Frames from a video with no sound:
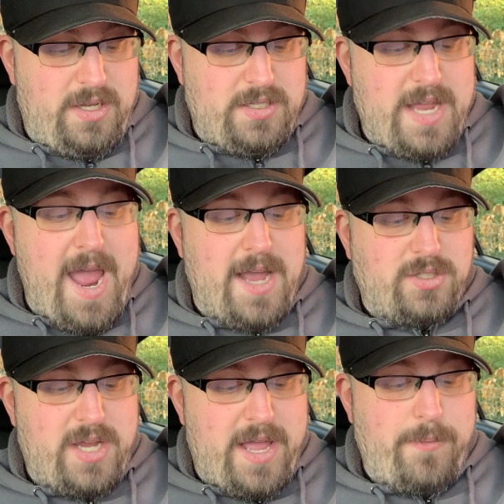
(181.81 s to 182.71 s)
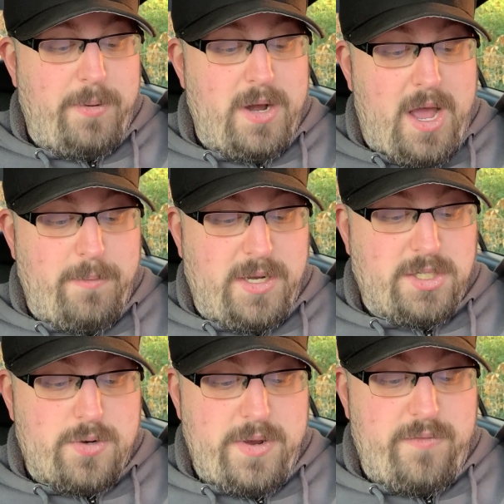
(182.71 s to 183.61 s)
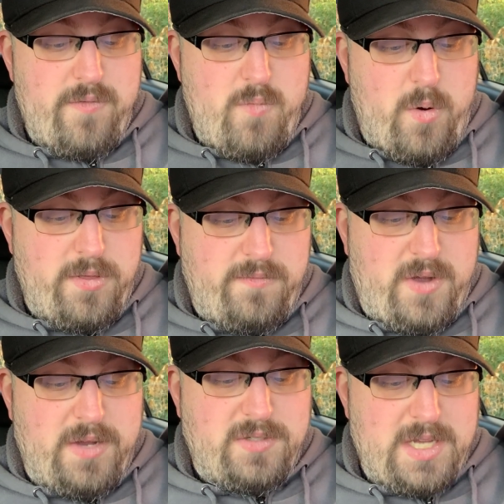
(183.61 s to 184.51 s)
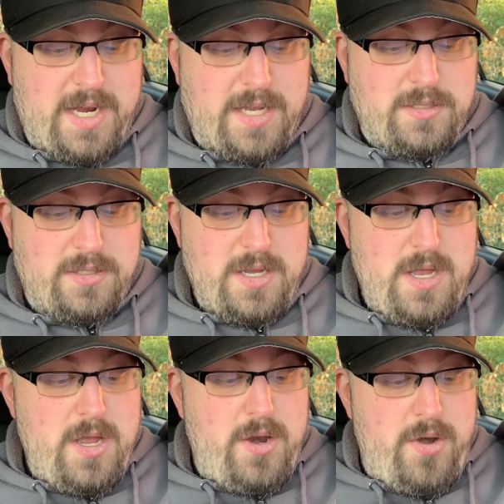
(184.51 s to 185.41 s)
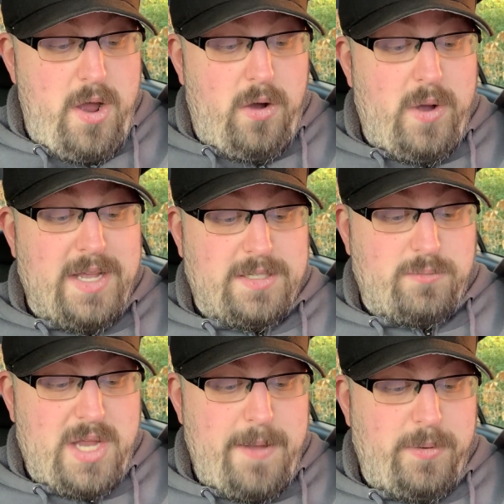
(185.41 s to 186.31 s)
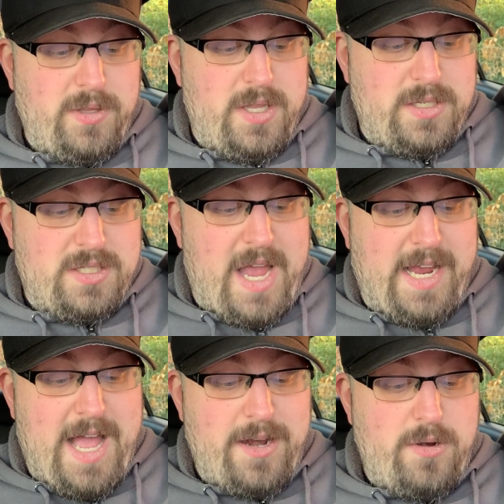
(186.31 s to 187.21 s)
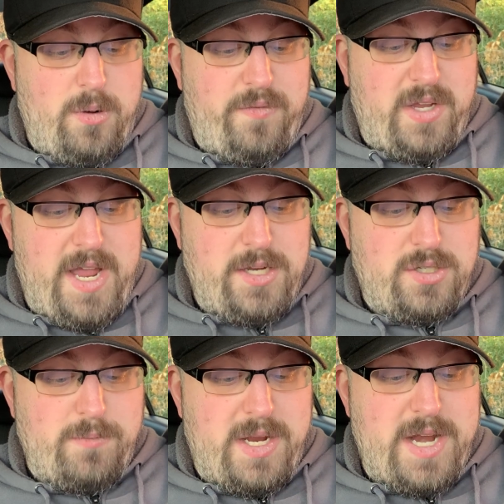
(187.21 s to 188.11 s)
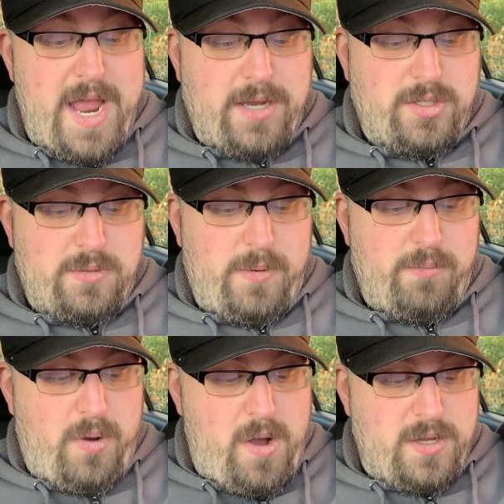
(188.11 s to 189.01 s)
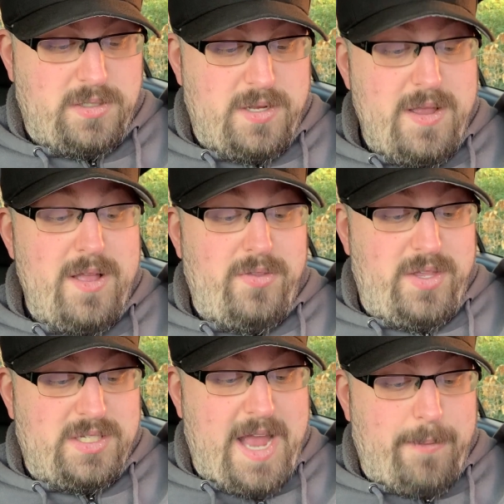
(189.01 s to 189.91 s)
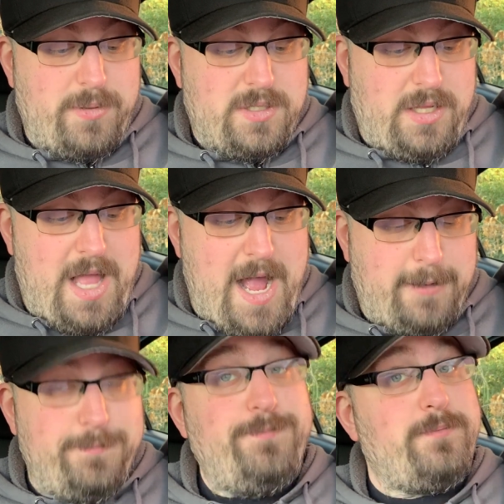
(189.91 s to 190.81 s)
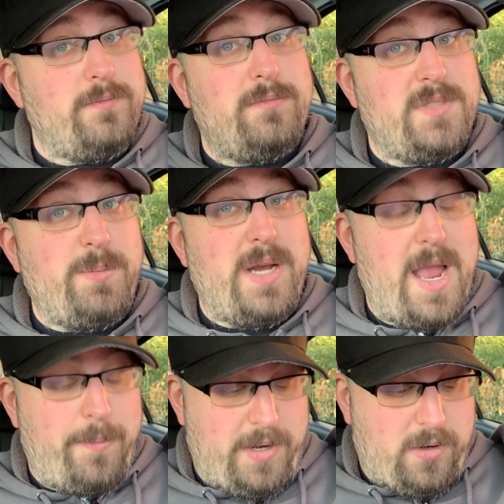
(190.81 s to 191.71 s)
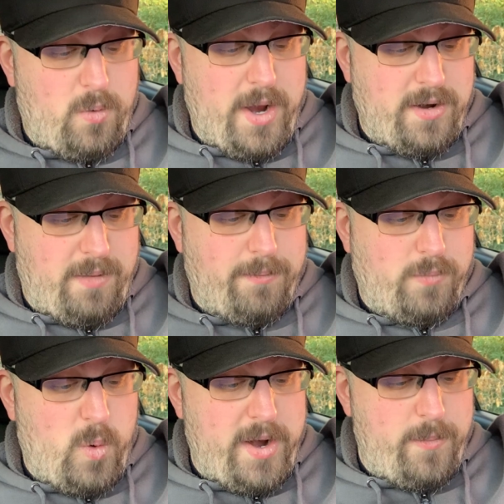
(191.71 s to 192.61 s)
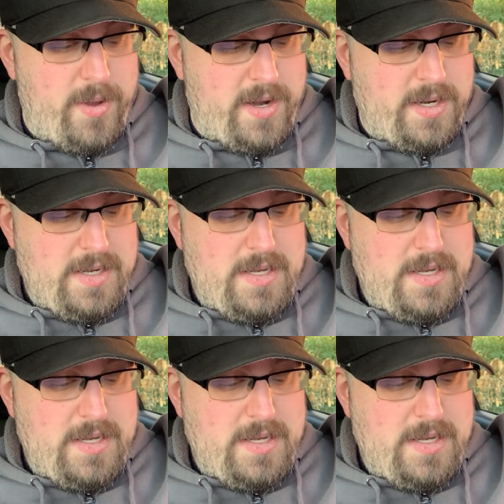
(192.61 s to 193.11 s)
the dash had it been on my screen for more than five seconds. No, as I'm typing this, I got a notification my dash has been paused. This happens a lot. It's been happening quite a, quite a bit.